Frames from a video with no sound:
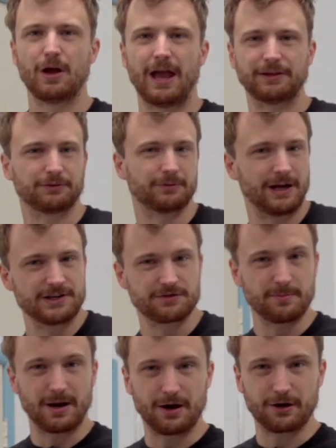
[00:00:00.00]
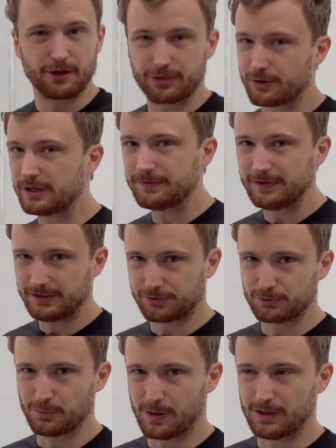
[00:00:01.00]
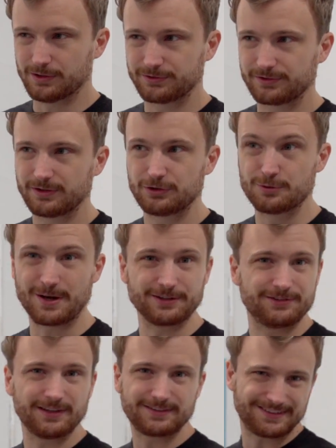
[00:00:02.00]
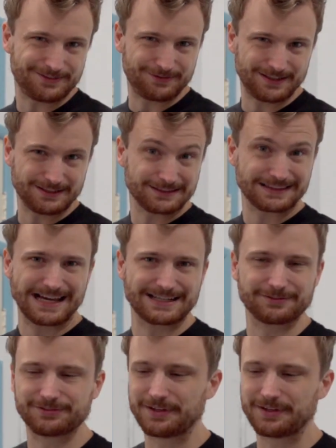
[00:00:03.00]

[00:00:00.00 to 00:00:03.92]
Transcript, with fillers: has a range of about thirty feet through walls to about sixty feet line of